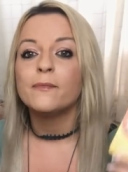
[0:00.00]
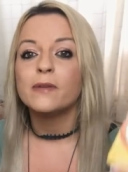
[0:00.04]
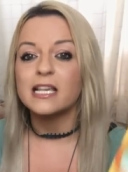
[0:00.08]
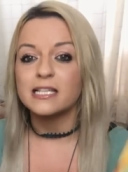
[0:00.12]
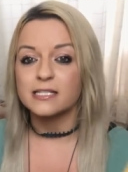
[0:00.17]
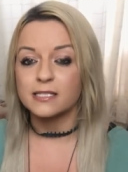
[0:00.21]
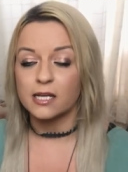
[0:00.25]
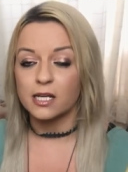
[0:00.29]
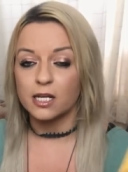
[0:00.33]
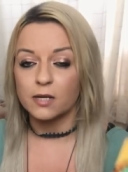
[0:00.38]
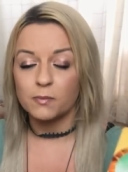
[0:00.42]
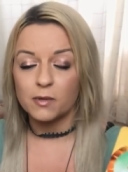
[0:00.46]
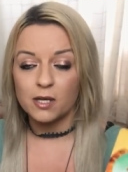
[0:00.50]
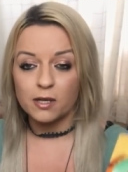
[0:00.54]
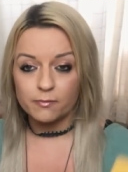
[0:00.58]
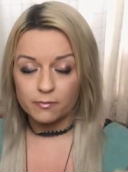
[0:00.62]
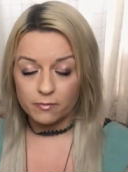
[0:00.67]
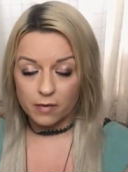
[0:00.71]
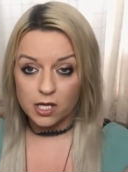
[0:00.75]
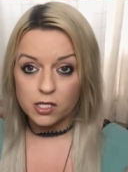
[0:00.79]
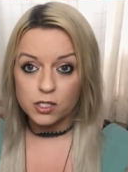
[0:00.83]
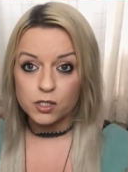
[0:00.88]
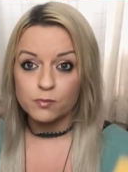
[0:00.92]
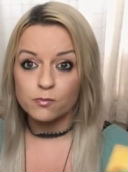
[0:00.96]
it's going to be a
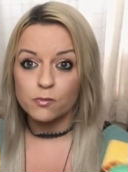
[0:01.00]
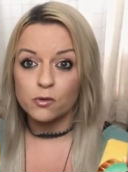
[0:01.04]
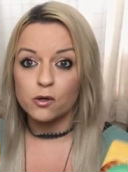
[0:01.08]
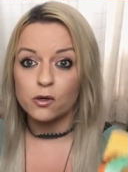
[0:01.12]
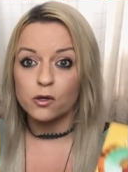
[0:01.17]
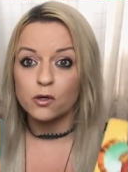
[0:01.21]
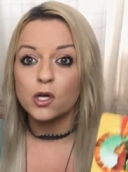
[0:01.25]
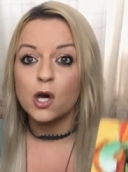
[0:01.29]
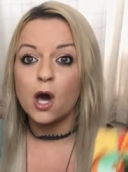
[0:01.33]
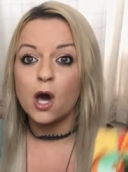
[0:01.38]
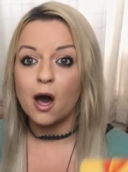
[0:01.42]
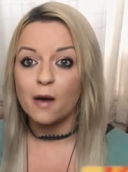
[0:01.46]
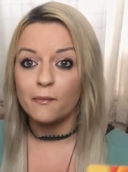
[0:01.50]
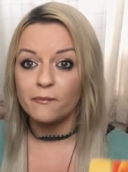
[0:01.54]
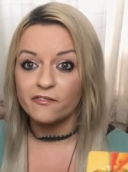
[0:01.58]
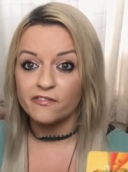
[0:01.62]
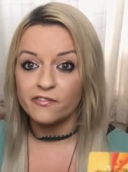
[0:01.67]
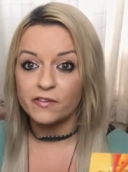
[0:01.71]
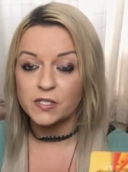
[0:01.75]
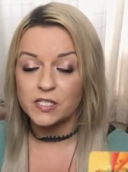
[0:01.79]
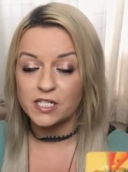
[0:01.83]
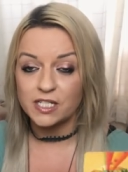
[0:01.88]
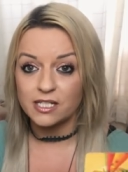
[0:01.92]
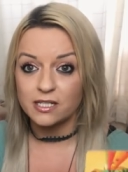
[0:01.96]
much more
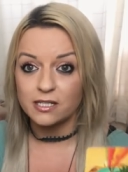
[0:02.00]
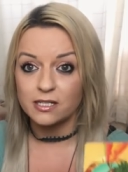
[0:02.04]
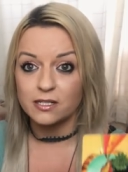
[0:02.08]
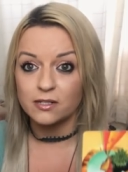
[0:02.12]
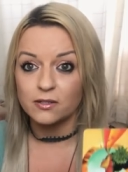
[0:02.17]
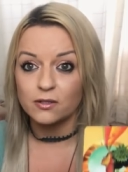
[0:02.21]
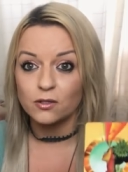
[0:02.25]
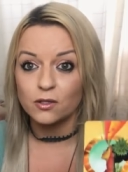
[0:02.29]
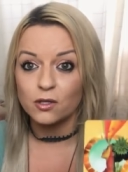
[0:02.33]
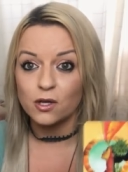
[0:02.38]
confident